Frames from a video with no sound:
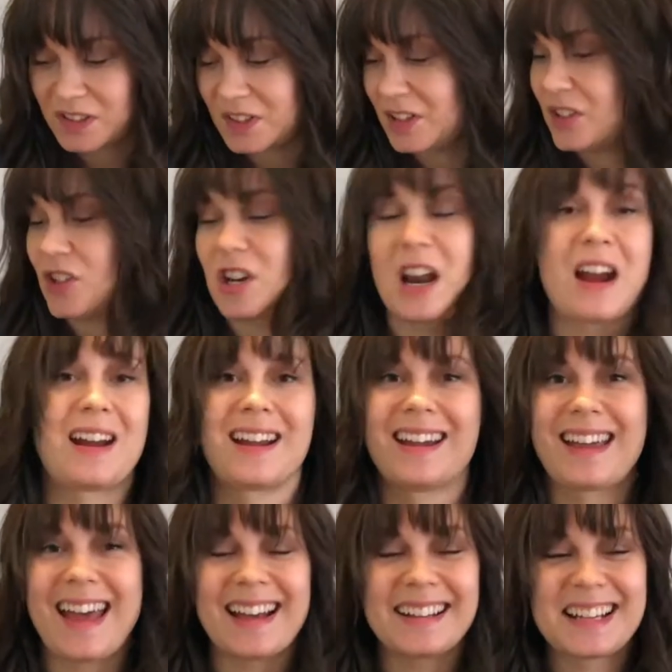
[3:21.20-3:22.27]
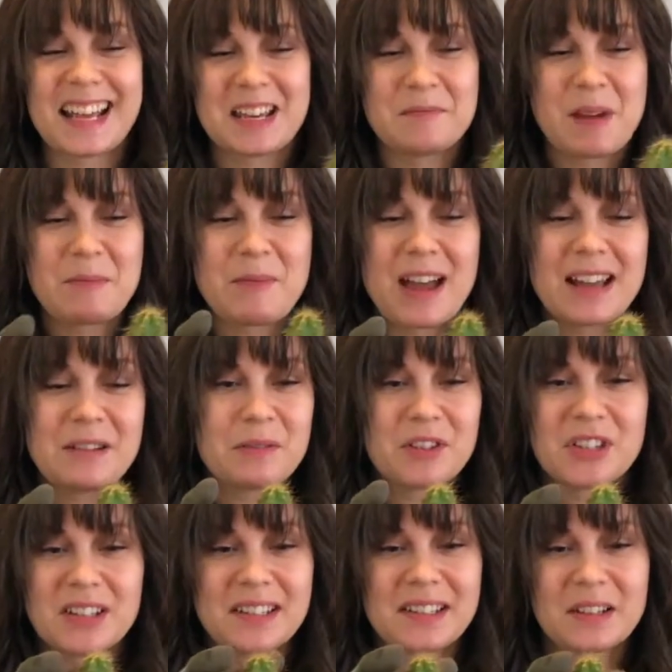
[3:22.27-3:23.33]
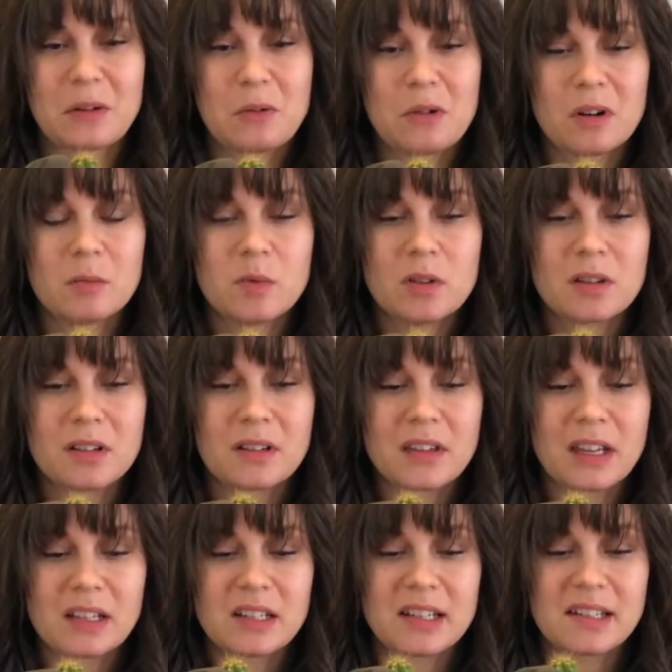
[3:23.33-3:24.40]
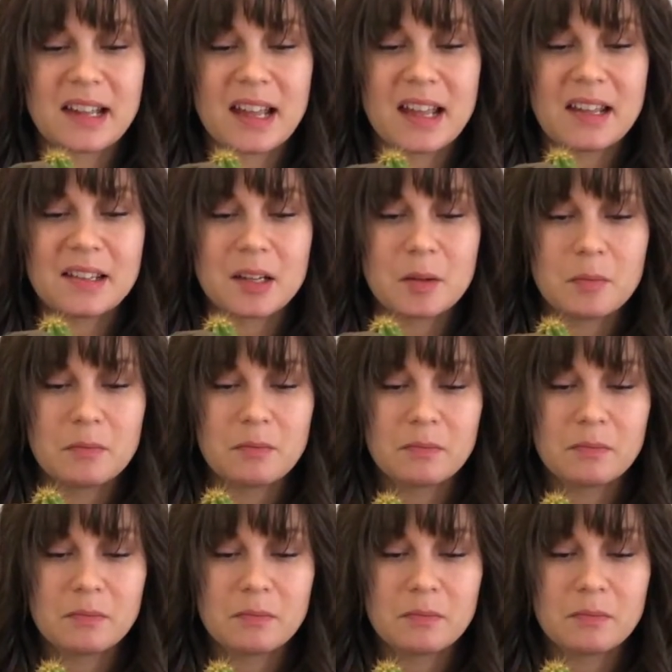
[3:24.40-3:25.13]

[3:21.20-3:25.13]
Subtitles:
generic cacti in my mind, which is a horrible thing to say as a